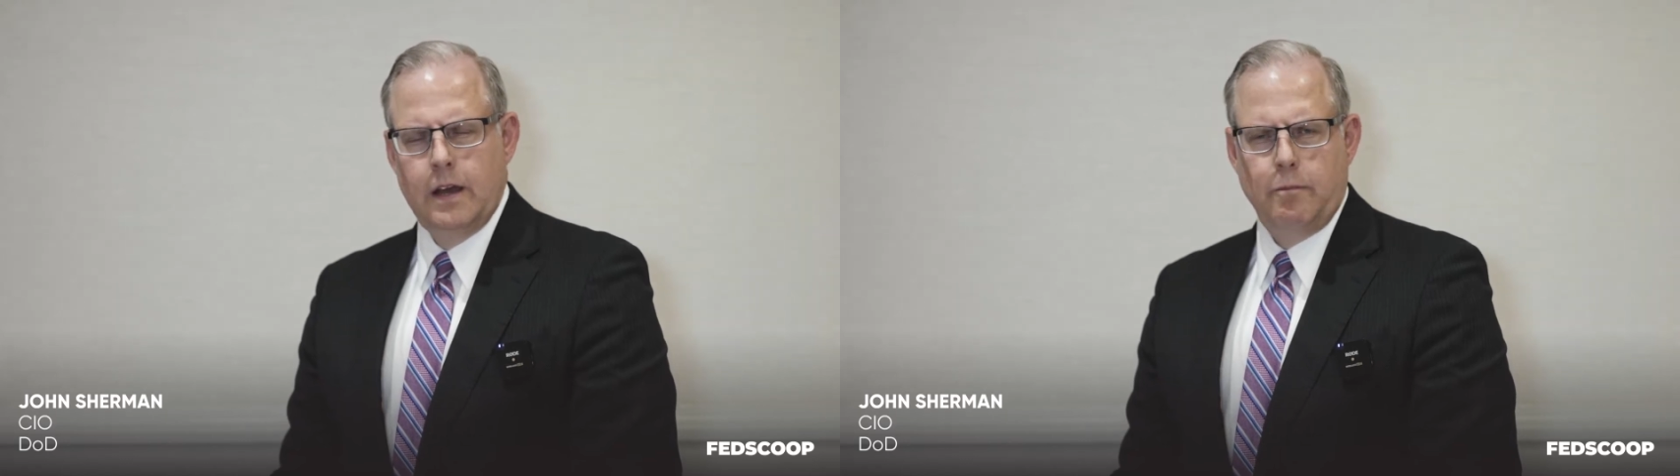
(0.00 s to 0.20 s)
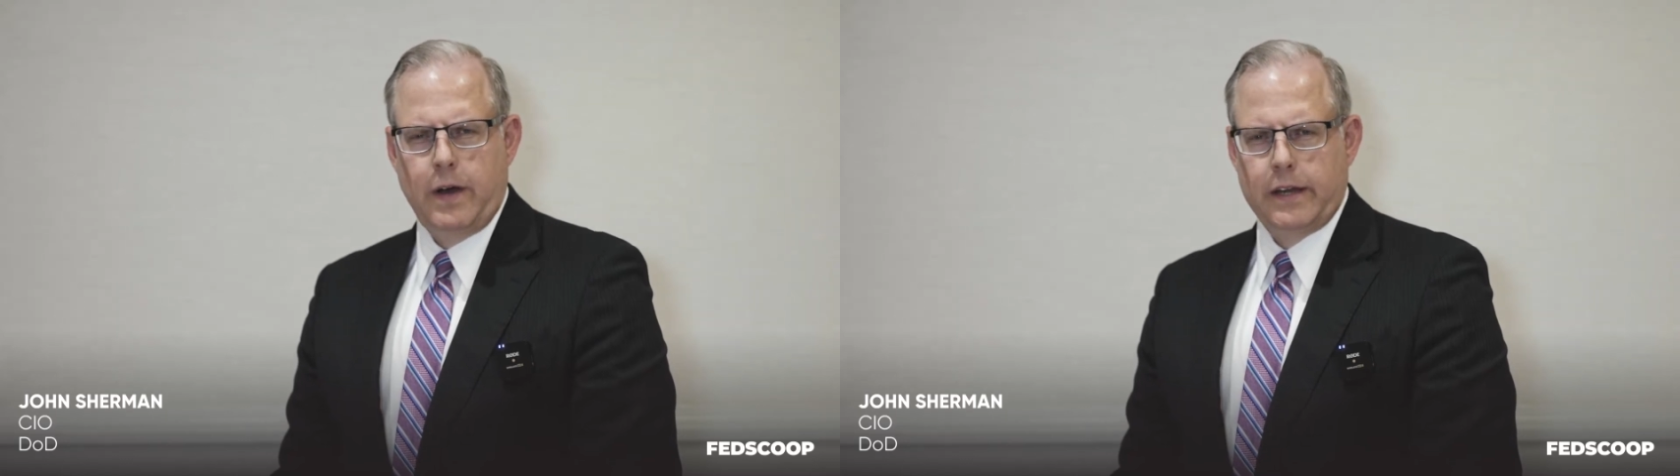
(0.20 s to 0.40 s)

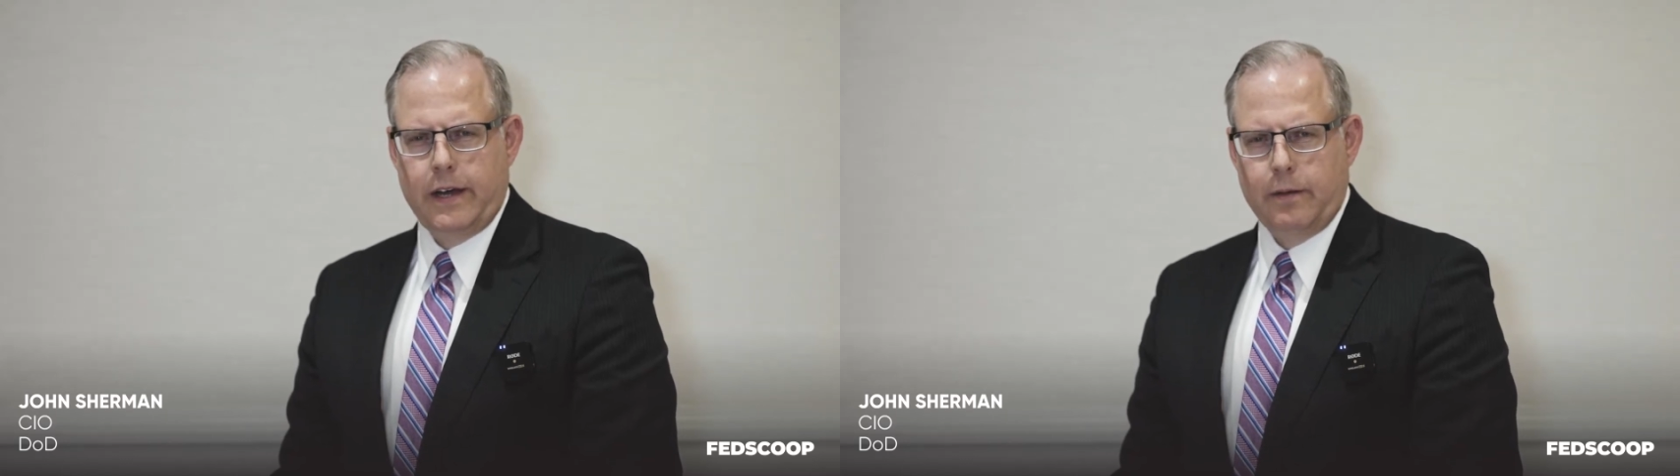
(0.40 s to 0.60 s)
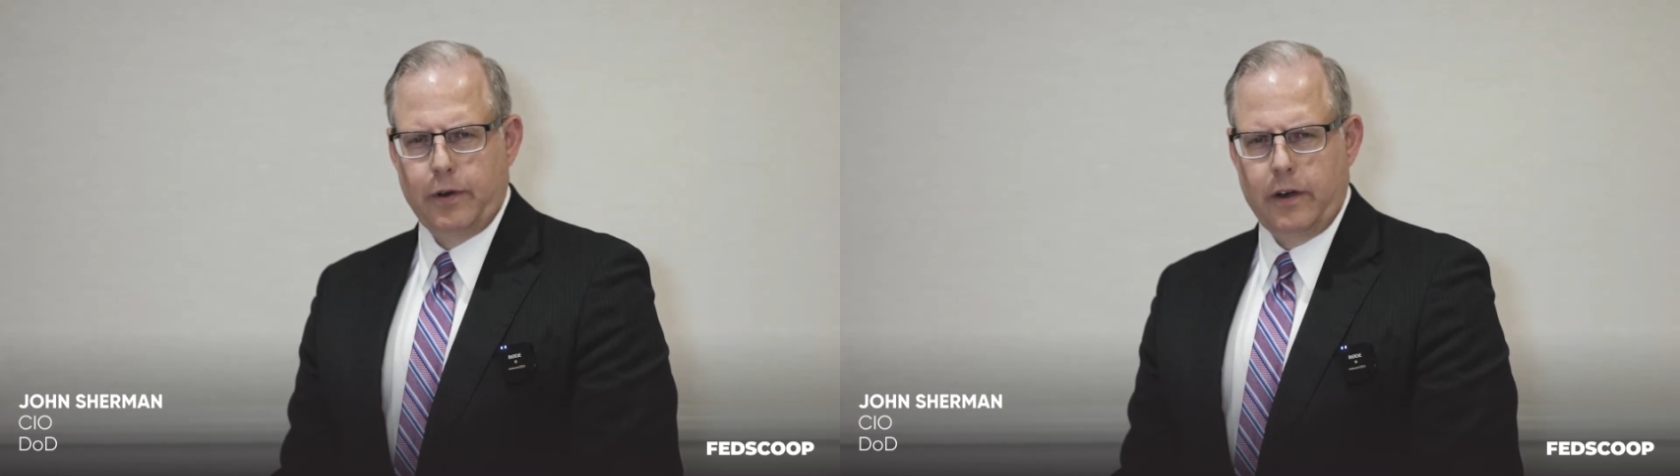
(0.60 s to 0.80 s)
My
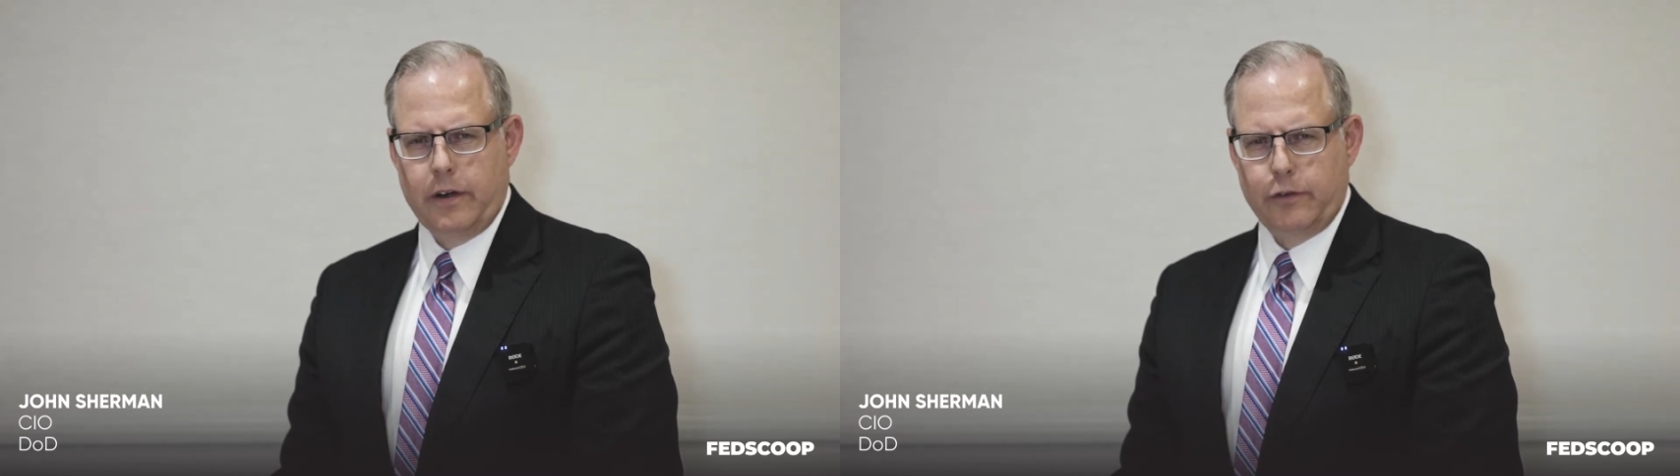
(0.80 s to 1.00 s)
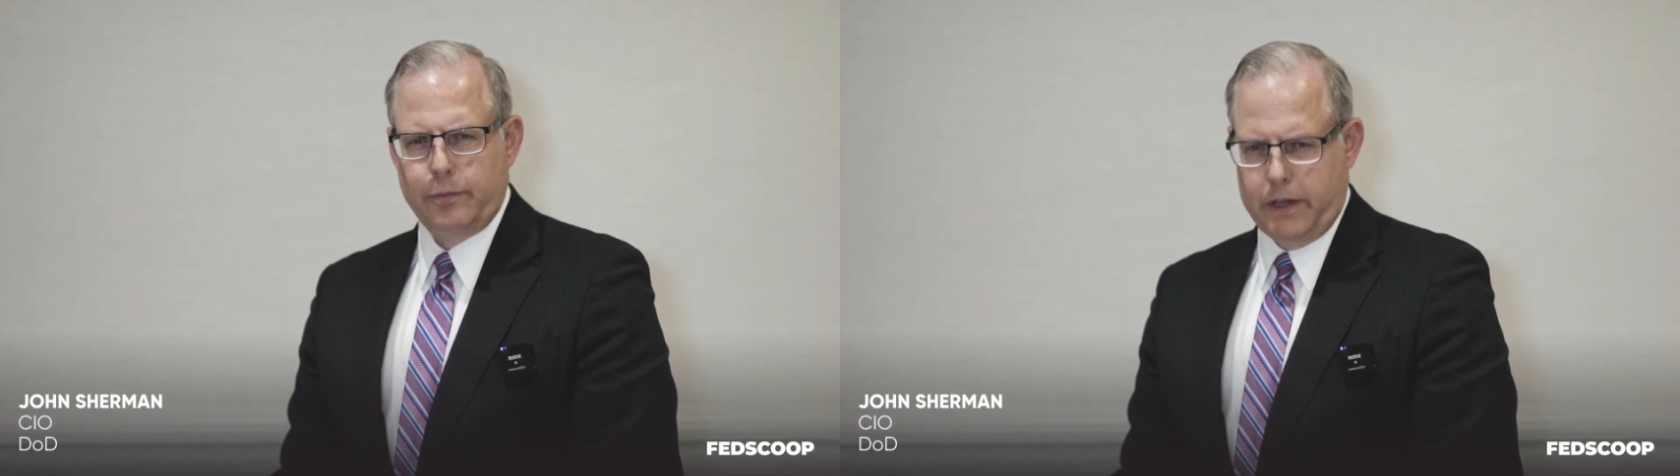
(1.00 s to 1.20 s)
top
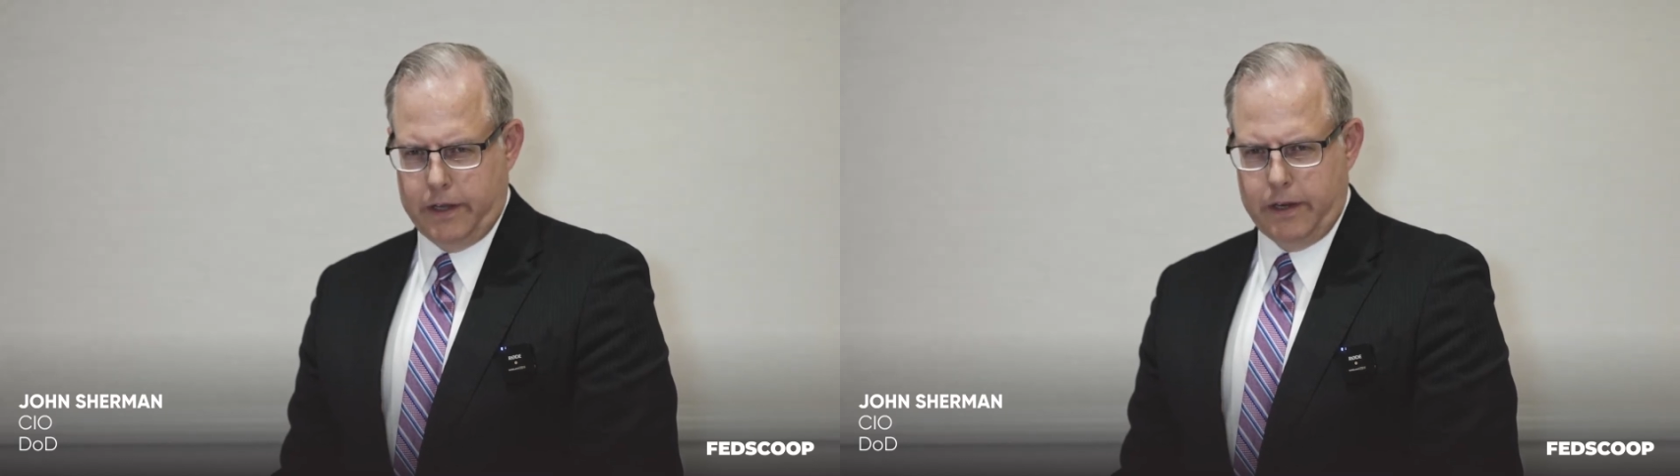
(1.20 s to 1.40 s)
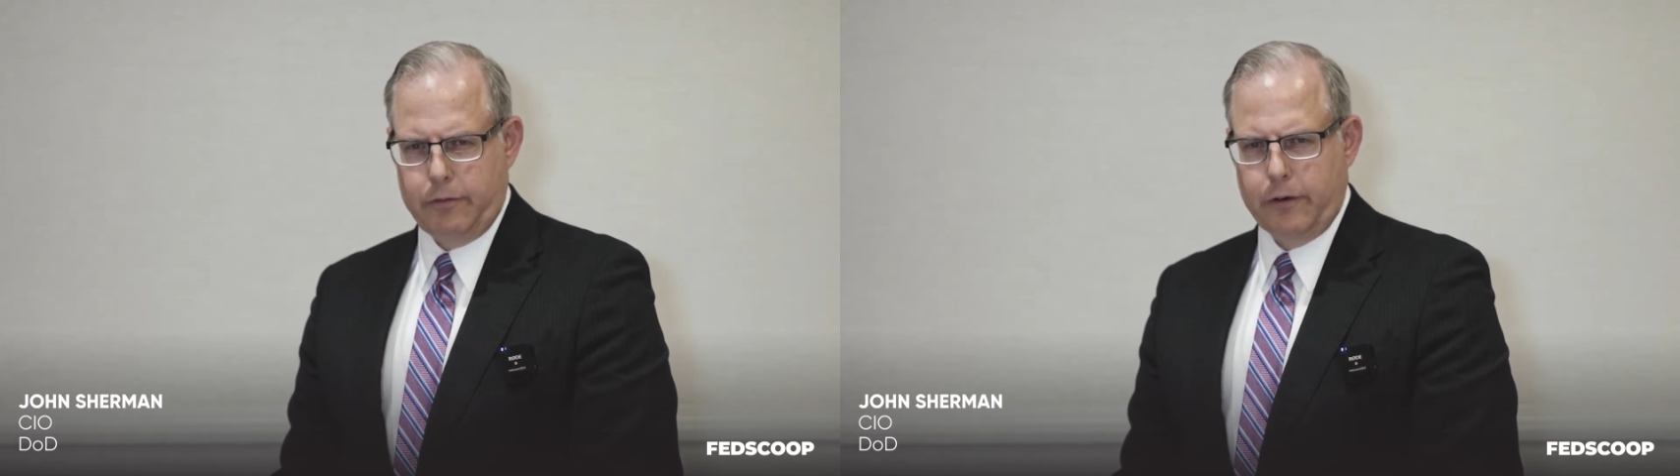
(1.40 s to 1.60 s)
priorities,
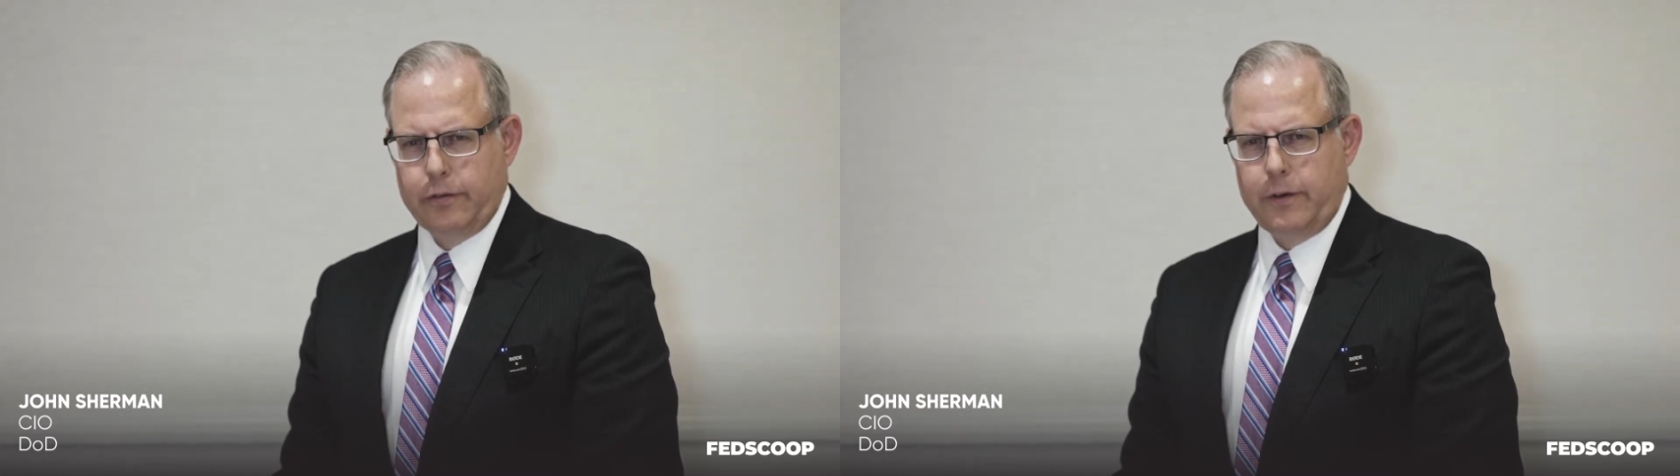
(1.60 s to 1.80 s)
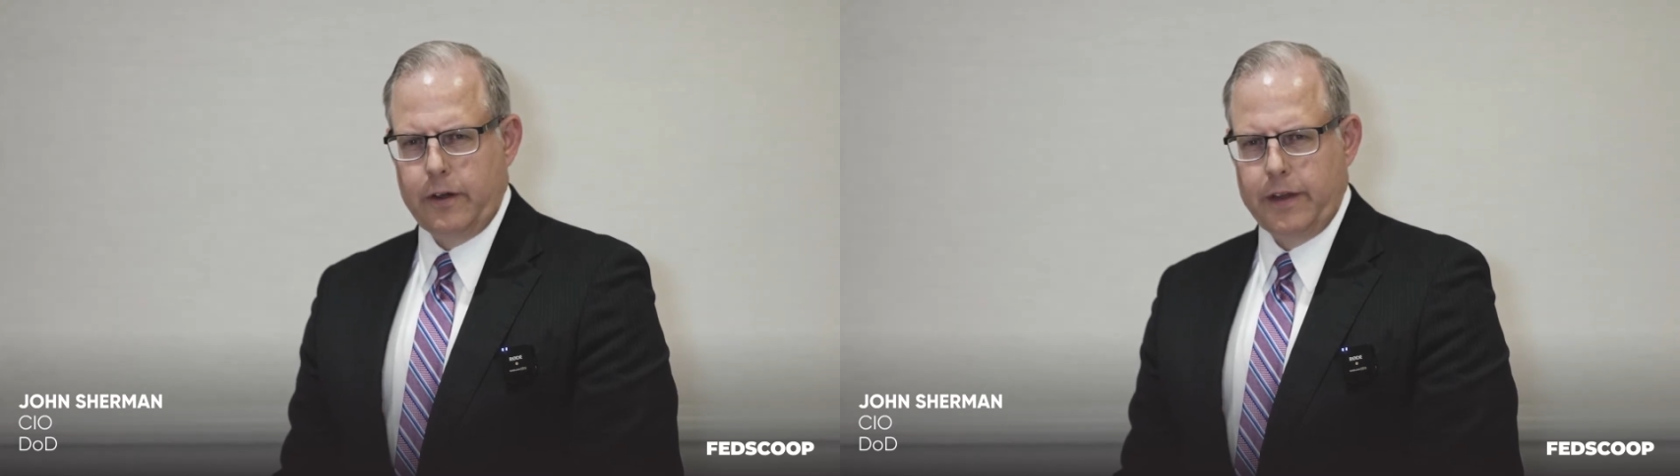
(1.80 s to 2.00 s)
Billy, and first of all,